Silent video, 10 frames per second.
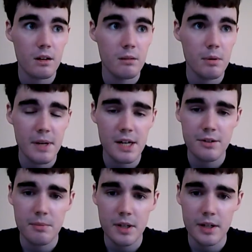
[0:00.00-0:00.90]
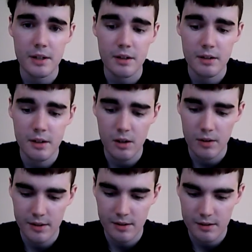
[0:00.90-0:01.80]
but Magic Mike, no,
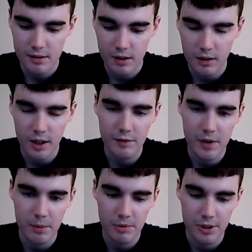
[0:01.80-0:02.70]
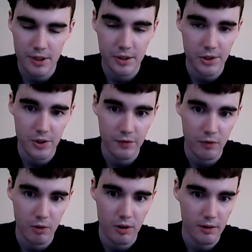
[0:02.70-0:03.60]
it's a lot of people are gonna go
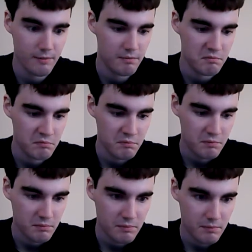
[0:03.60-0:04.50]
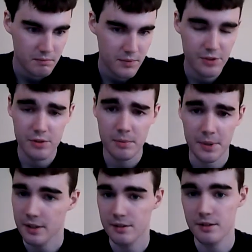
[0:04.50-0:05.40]
for the
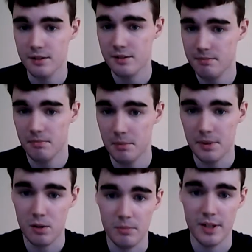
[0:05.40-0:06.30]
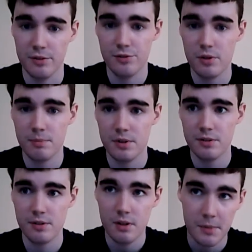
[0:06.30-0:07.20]
stripping because it's about male
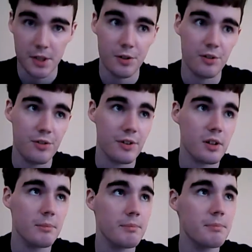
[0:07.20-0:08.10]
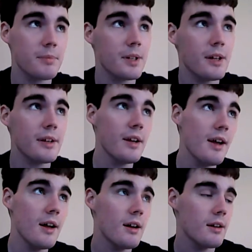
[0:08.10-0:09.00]
strippers. I mean, girls are gonna be like,
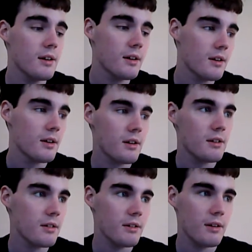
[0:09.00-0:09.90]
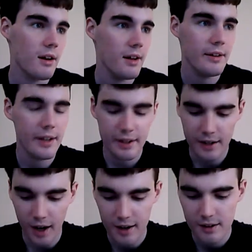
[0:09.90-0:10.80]
yeah, hot naked
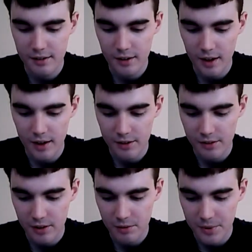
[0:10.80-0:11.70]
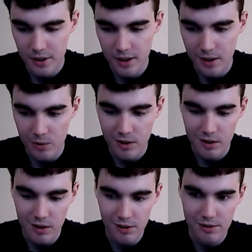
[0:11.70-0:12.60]
guys, and guys are gonna be like,
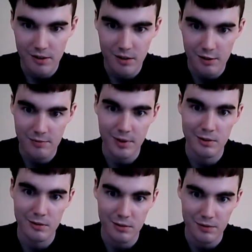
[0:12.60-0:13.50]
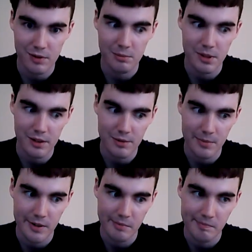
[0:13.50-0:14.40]
well, I'll see it if my girlfriend makes
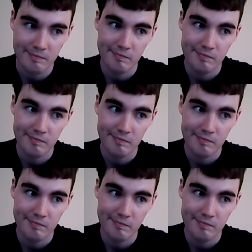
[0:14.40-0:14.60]
me.